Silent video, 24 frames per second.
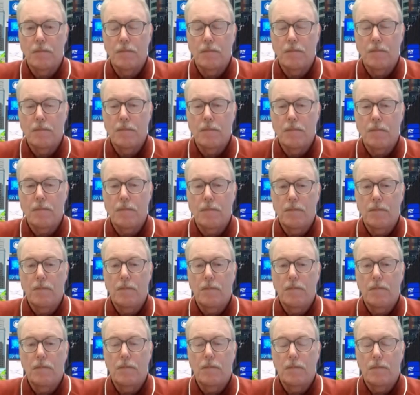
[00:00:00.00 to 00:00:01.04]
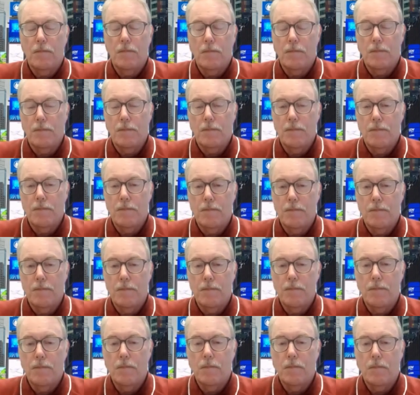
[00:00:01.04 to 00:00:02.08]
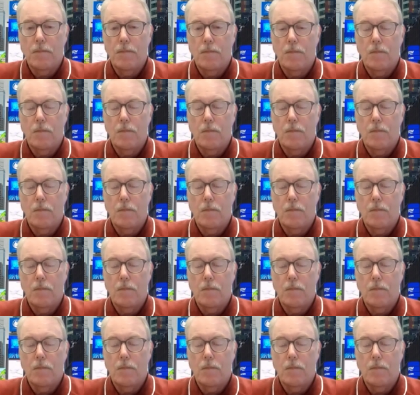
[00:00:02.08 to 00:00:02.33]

This person isn't speaking.